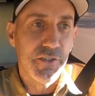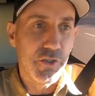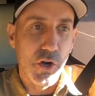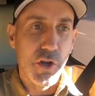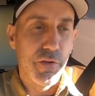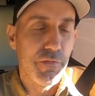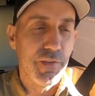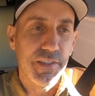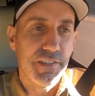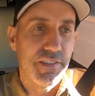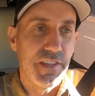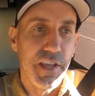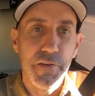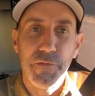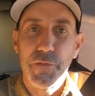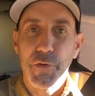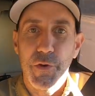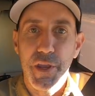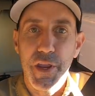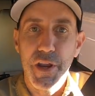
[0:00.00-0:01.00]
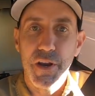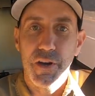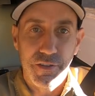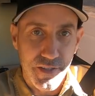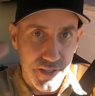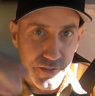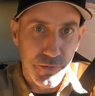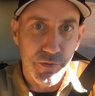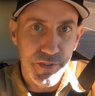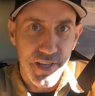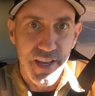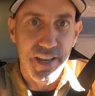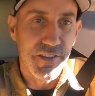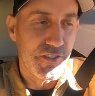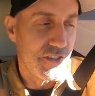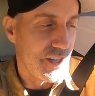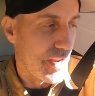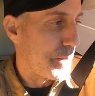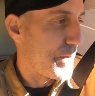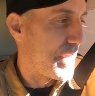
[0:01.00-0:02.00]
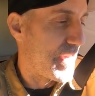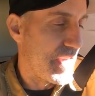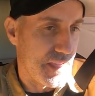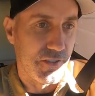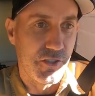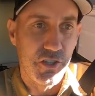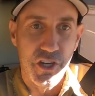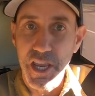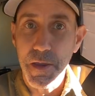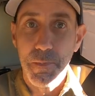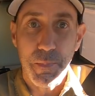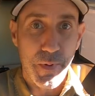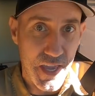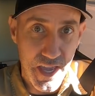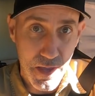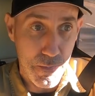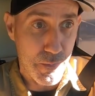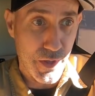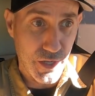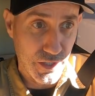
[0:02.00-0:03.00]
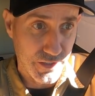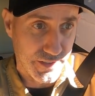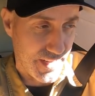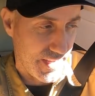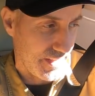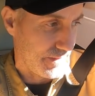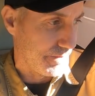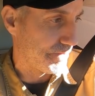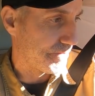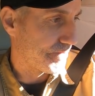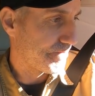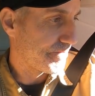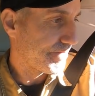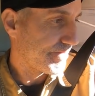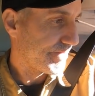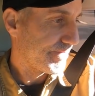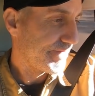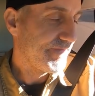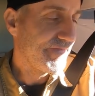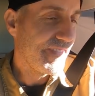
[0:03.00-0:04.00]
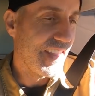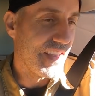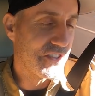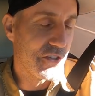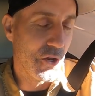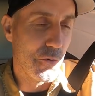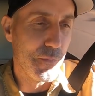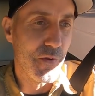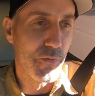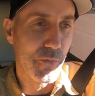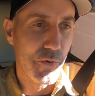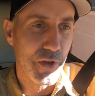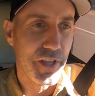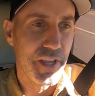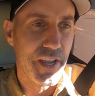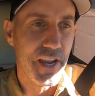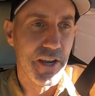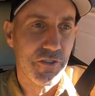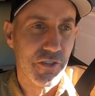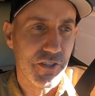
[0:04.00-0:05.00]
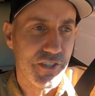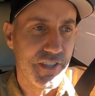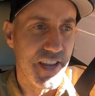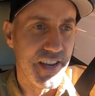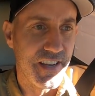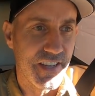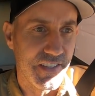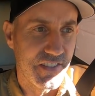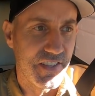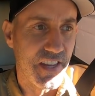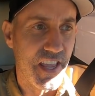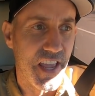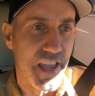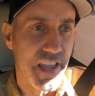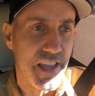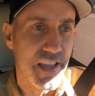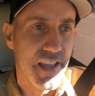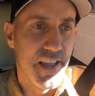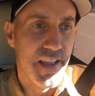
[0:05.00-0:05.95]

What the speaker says: drove this thing for years. This was his Jeep. He built it. So it'll be really interesting to see